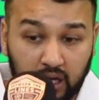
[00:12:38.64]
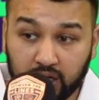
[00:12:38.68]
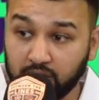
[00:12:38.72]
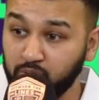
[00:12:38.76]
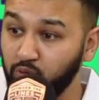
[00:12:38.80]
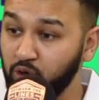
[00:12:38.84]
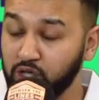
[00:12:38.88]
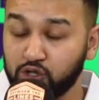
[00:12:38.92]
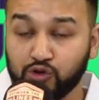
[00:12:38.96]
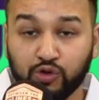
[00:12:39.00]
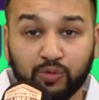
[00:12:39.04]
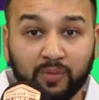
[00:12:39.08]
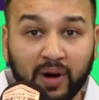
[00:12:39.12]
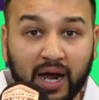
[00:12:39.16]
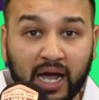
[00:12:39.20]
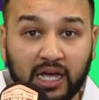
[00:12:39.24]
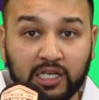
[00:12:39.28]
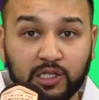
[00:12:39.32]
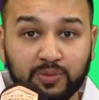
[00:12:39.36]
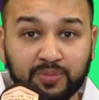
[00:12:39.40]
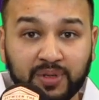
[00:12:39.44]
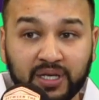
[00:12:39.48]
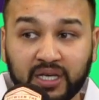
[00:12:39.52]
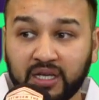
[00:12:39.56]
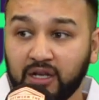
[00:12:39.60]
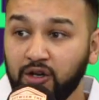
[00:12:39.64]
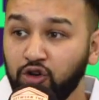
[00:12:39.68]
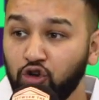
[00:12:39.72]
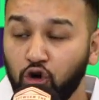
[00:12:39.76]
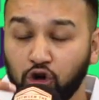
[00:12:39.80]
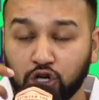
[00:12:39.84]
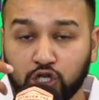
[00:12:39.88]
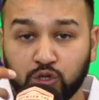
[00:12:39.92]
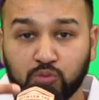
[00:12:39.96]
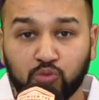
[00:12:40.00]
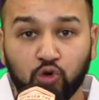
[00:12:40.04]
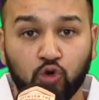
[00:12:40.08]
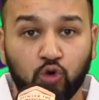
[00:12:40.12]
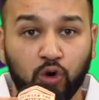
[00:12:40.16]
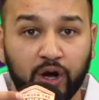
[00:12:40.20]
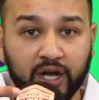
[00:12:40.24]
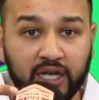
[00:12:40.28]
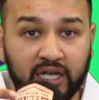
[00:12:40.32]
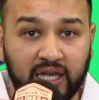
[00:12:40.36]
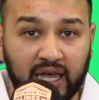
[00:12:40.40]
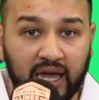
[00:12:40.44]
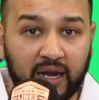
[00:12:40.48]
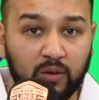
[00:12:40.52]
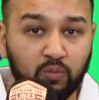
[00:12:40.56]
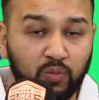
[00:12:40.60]
Which reminds me, Nojmal,
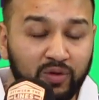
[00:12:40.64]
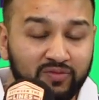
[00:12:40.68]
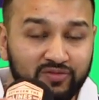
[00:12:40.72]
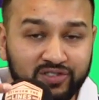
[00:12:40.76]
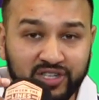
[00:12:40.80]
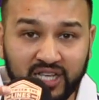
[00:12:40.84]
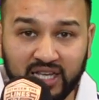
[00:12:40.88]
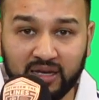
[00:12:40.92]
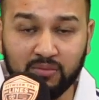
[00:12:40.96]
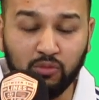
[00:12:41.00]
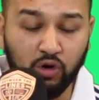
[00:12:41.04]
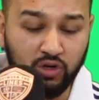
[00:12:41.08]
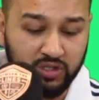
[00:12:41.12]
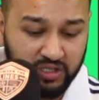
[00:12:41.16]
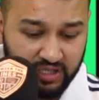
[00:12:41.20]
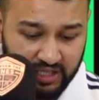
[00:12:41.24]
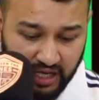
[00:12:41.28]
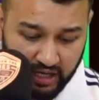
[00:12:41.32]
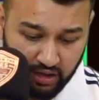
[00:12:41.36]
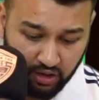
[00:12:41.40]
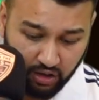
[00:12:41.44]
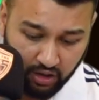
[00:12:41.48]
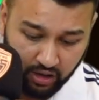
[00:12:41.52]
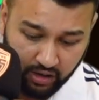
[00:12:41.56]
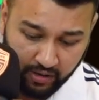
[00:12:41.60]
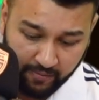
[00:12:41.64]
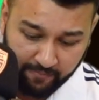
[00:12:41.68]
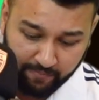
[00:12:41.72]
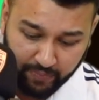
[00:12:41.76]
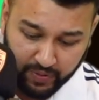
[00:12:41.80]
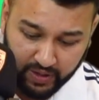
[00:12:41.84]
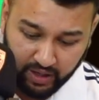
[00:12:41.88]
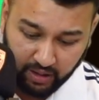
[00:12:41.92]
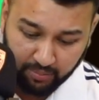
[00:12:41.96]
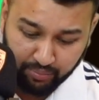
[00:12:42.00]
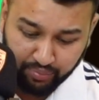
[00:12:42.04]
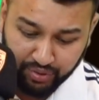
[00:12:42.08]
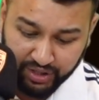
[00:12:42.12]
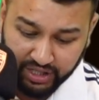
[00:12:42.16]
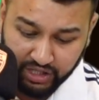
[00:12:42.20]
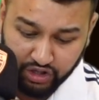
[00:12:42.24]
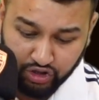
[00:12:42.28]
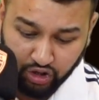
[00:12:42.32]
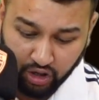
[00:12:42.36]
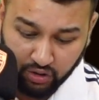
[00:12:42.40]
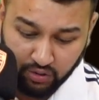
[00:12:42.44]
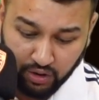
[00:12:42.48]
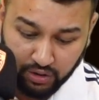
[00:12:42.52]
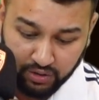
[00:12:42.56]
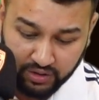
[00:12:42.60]
again, with Team Hosena, I'm pretty
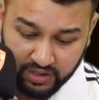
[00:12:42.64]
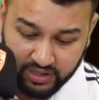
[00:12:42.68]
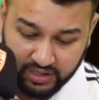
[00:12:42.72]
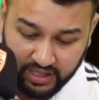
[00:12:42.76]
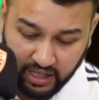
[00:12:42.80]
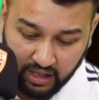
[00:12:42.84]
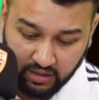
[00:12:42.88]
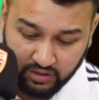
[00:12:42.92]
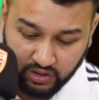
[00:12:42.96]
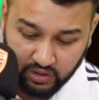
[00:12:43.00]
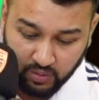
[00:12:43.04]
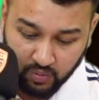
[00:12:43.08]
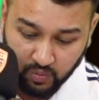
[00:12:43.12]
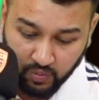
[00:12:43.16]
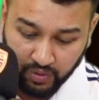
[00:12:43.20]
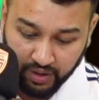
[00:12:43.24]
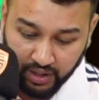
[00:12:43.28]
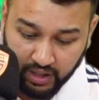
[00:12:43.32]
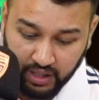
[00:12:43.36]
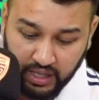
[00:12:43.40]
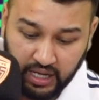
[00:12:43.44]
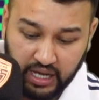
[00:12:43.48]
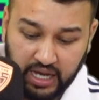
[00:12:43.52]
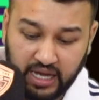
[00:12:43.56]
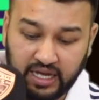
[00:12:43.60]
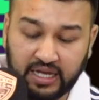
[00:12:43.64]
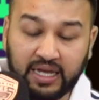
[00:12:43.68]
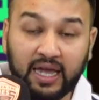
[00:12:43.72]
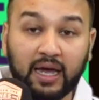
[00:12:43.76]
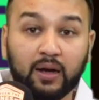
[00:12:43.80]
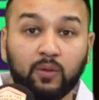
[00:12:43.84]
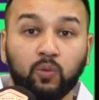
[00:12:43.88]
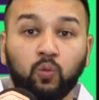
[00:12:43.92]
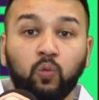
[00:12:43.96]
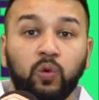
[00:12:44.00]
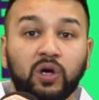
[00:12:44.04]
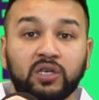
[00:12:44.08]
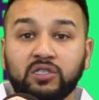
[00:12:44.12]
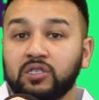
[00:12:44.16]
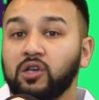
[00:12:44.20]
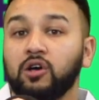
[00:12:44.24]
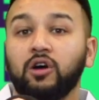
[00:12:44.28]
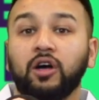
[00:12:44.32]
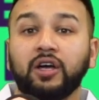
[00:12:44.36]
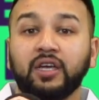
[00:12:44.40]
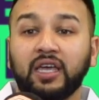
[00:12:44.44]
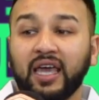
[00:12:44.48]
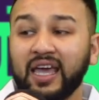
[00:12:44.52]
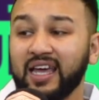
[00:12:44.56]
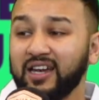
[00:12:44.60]
sure I wrote this down somewhere. He had
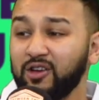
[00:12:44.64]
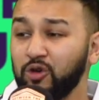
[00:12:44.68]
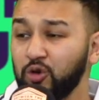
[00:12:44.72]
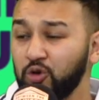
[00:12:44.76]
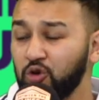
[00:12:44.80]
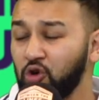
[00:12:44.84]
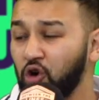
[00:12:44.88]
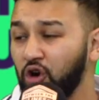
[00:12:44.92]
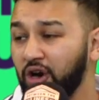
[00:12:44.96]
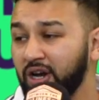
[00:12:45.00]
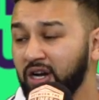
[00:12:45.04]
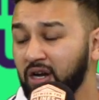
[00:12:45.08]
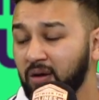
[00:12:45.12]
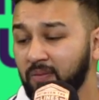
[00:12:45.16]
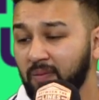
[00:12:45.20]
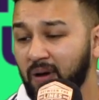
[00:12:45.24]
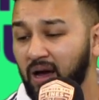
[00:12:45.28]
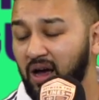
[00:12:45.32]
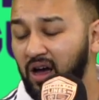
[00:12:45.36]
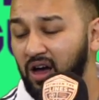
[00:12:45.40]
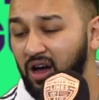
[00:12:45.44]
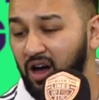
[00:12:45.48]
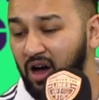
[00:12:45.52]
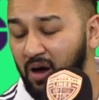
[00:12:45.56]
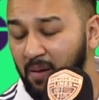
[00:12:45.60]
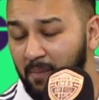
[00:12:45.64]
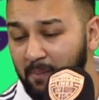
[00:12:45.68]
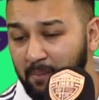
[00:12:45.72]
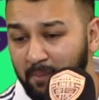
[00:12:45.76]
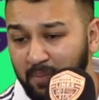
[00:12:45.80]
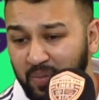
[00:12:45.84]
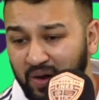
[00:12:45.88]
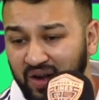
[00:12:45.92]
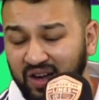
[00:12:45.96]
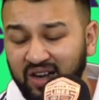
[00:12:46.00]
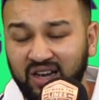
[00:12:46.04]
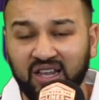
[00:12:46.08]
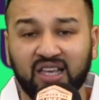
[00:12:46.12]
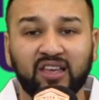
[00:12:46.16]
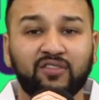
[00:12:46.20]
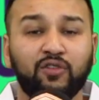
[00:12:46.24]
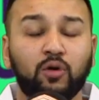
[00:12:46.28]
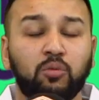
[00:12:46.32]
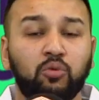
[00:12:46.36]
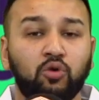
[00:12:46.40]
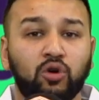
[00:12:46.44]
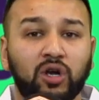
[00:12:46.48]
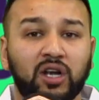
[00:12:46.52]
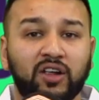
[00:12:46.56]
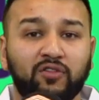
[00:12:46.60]
Wissa again, who got in them
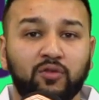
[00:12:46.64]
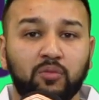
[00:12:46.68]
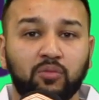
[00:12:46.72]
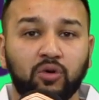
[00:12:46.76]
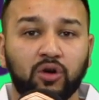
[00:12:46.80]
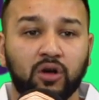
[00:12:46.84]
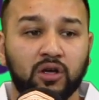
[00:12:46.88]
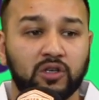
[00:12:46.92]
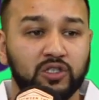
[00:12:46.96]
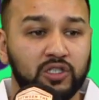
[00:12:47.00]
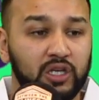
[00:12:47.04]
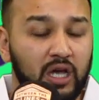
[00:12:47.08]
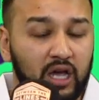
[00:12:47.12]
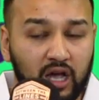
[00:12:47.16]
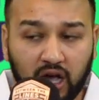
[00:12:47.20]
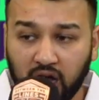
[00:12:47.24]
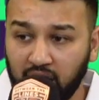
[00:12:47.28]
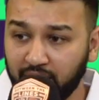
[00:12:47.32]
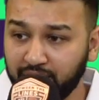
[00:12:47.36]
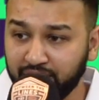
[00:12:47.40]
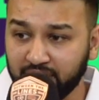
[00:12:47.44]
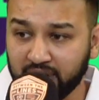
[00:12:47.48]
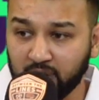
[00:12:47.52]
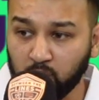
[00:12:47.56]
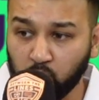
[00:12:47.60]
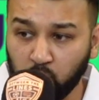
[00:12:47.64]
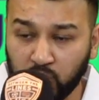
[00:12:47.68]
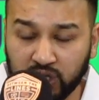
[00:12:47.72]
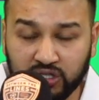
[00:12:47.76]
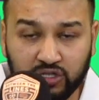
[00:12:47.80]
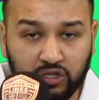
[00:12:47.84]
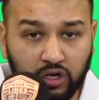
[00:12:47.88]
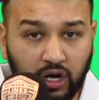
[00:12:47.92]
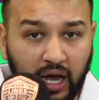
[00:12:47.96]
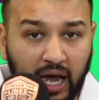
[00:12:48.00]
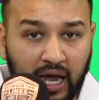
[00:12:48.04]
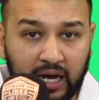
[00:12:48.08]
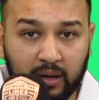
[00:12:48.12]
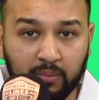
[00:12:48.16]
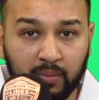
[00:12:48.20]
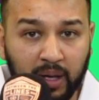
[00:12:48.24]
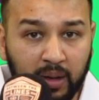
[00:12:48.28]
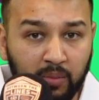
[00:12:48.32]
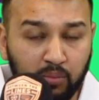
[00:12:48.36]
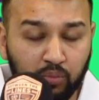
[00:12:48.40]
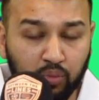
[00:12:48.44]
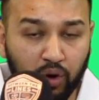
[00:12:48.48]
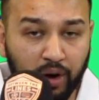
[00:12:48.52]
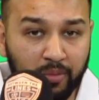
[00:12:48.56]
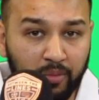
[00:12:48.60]
unbelievable 11 points. I think Wissa and
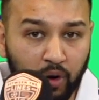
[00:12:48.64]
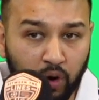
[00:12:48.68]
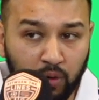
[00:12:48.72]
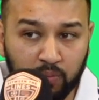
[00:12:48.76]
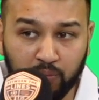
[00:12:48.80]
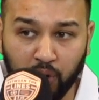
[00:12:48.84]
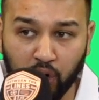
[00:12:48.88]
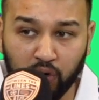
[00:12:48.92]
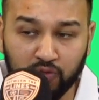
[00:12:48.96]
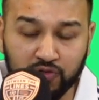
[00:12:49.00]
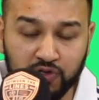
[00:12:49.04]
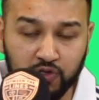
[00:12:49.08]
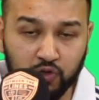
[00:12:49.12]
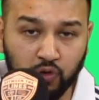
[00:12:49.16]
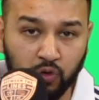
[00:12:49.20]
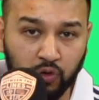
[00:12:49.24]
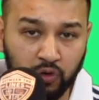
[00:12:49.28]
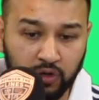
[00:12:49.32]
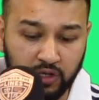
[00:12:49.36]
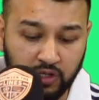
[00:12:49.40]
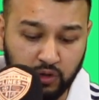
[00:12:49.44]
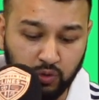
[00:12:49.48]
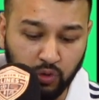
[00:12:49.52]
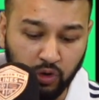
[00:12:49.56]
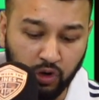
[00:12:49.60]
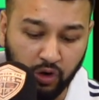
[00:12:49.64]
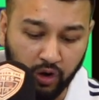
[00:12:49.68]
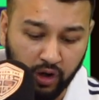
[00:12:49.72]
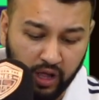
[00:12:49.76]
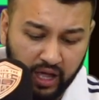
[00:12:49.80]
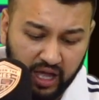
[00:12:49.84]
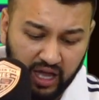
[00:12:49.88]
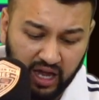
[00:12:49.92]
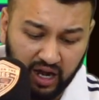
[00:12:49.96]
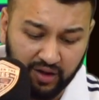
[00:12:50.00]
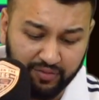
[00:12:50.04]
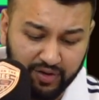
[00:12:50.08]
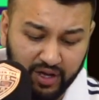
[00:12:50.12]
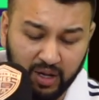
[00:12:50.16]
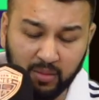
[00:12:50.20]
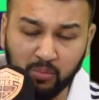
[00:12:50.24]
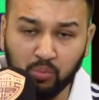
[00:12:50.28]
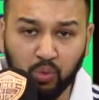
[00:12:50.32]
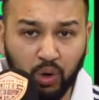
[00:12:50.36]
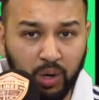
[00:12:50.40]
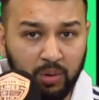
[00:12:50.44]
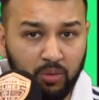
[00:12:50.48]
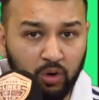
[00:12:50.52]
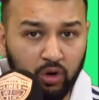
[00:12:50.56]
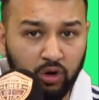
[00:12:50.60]
Mbeumo both scored as well. I think
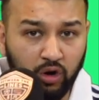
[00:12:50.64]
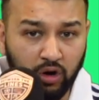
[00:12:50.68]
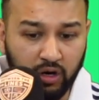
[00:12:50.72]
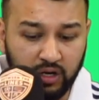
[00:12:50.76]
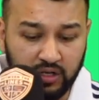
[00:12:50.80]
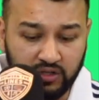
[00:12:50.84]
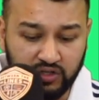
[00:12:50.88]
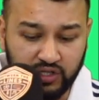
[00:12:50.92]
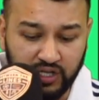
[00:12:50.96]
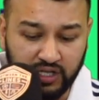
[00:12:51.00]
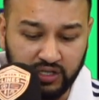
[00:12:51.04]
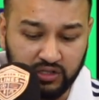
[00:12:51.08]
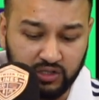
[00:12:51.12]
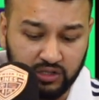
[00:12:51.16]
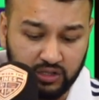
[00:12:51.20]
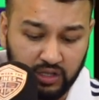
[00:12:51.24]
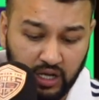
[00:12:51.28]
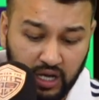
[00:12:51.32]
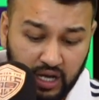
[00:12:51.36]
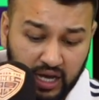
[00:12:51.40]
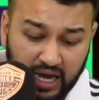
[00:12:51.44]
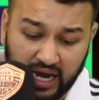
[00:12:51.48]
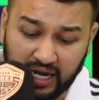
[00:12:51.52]
Mbeumo got an assist.